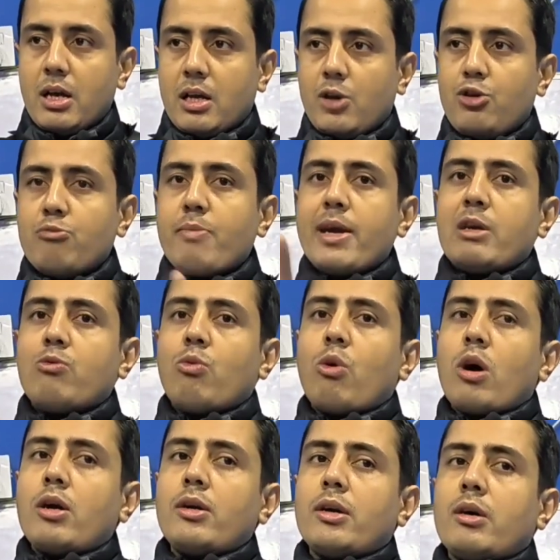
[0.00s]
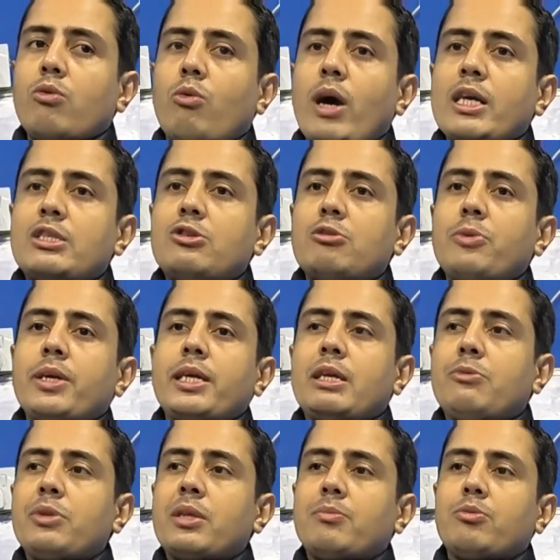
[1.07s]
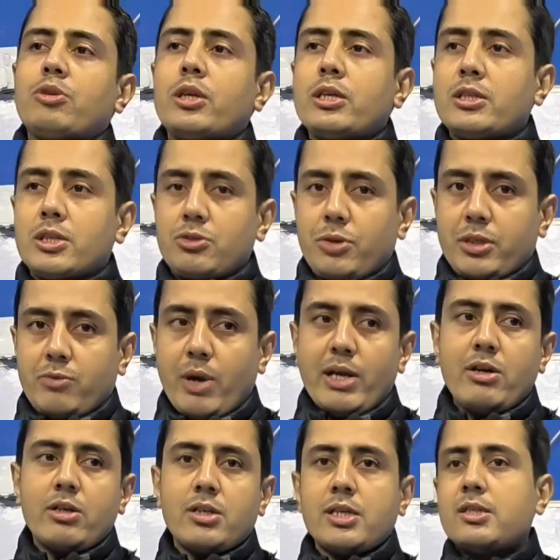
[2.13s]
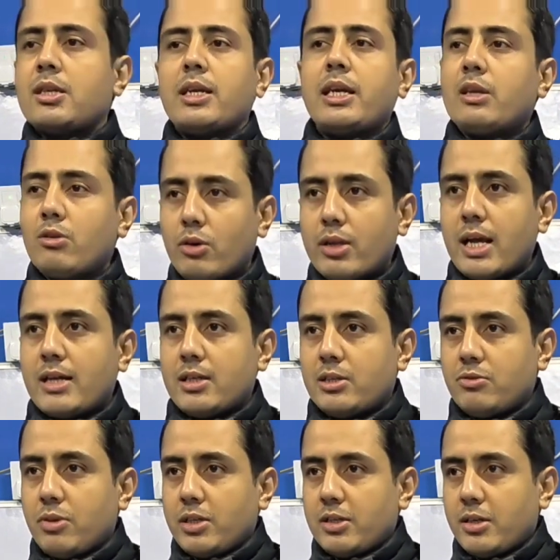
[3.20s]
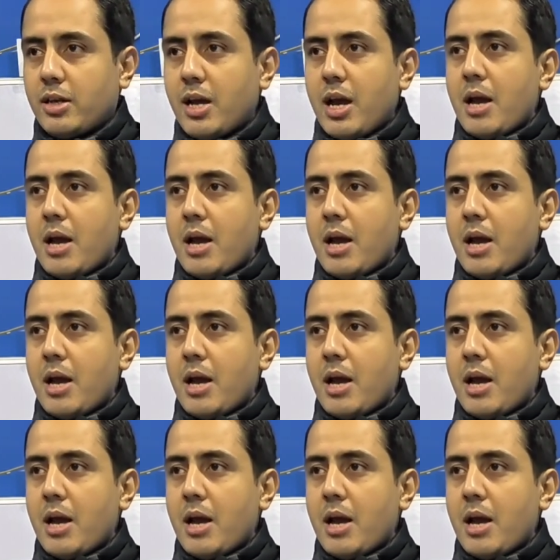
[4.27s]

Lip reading: Now you might wonder, why should we deal with a boring situation? Why not just ignore that situation?